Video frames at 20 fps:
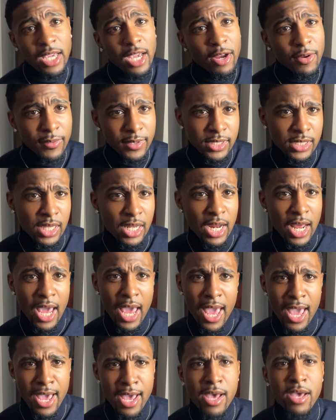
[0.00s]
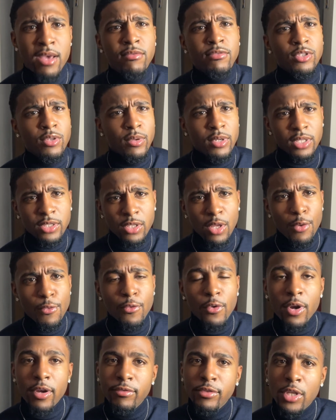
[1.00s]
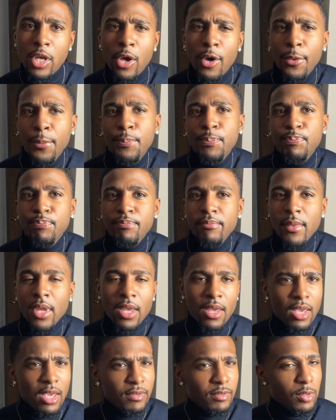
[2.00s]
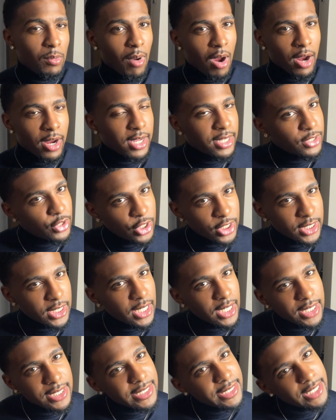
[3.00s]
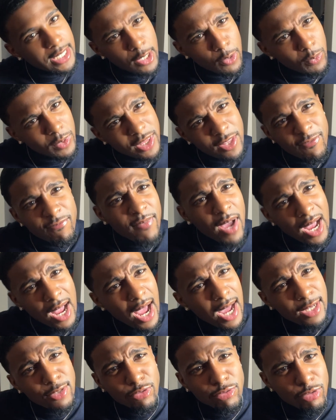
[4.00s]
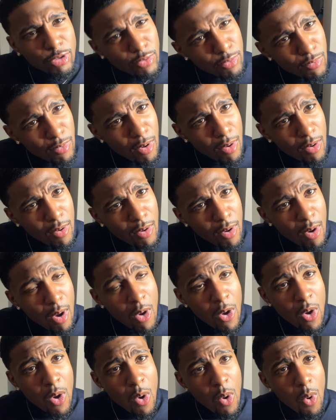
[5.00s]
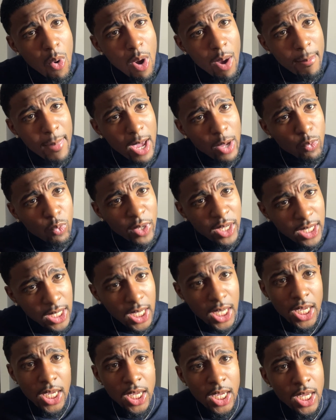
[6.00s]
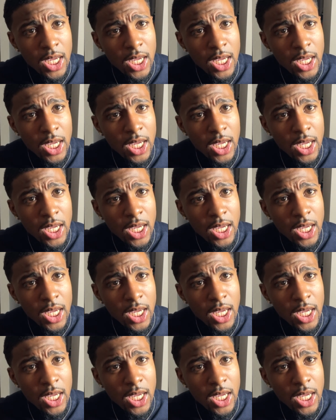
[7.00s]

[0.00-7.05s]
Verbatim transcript: errands that I have, so on and so forth. So if you are interested in seeing what the fuck I do on my weekend,